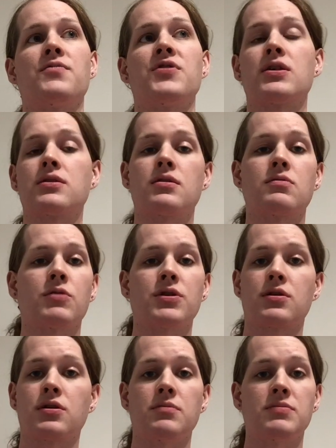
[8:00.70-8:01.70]
this is
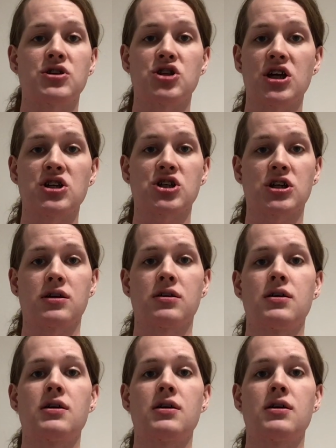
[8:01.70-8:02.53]
what's going to be changing.